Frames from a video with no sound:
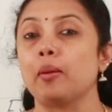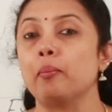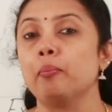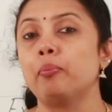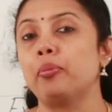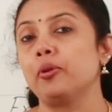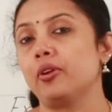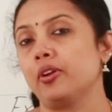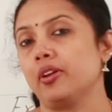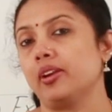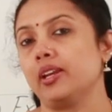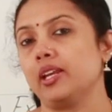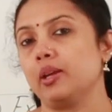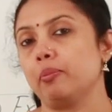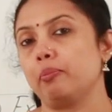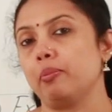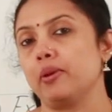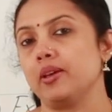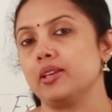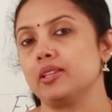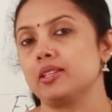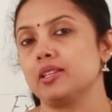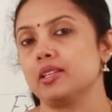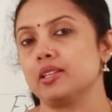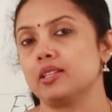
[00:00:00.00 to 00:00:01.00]
temporary
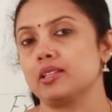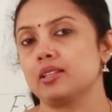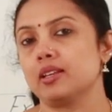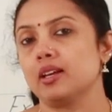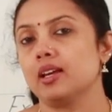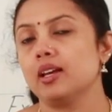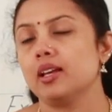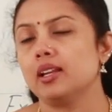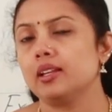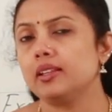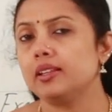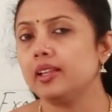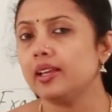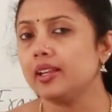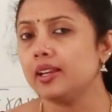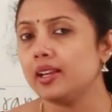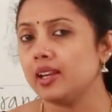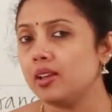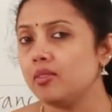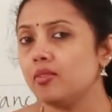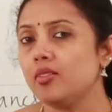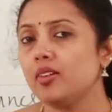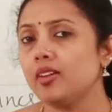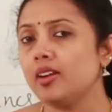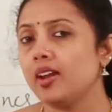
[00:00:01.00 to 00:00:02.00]
basis. They
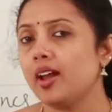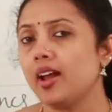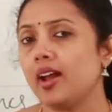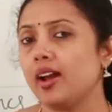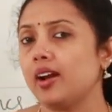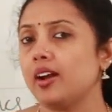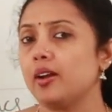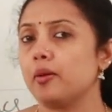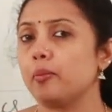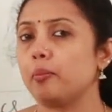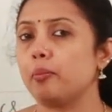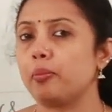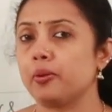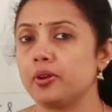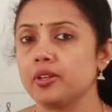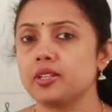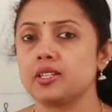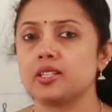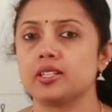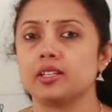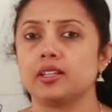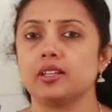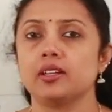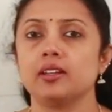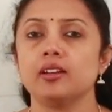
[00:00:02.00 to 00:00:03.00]
never had a
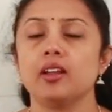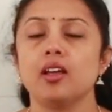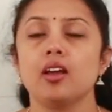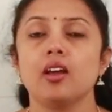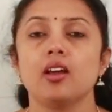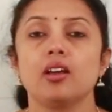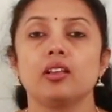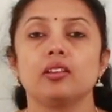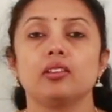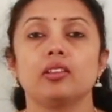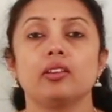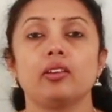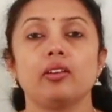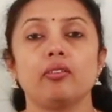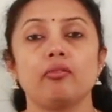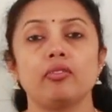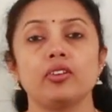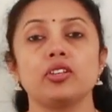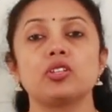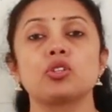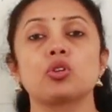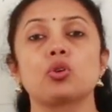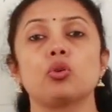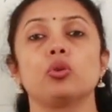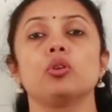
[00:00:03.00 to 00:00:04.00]
prison
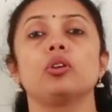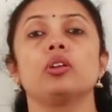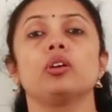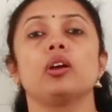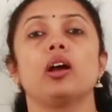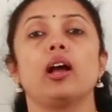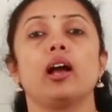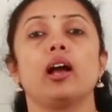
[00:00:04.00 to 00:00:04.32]
which could